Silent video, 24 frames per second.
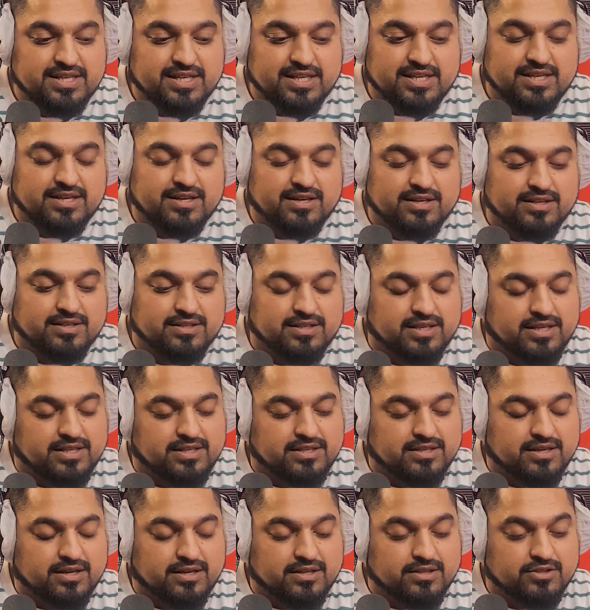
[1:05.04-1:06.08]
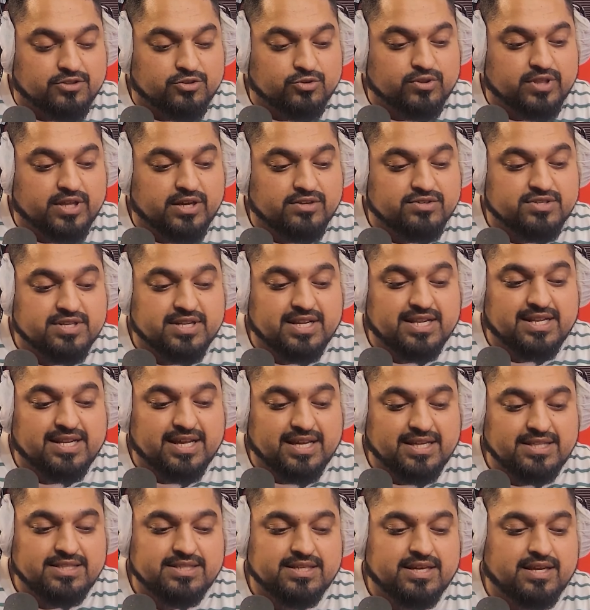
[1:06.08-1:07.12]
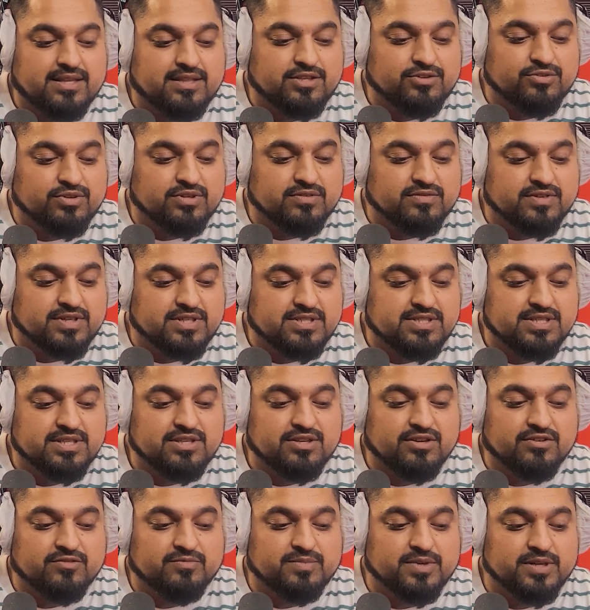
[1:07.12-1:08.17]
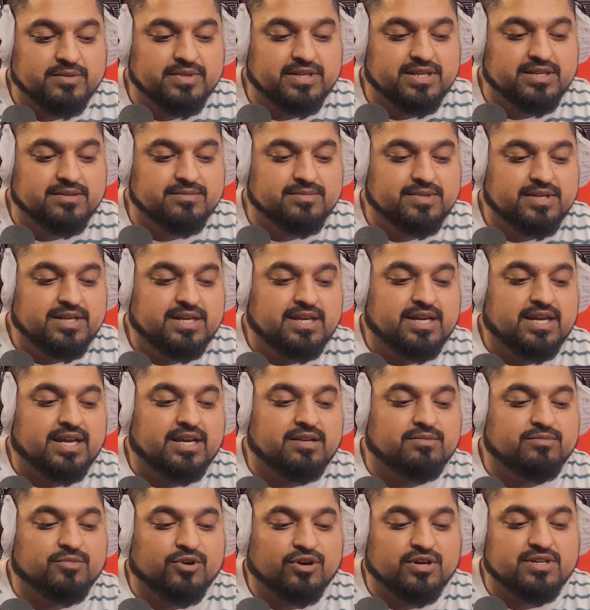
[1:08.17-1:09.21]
degree in 2008 at the University of Birmingham, and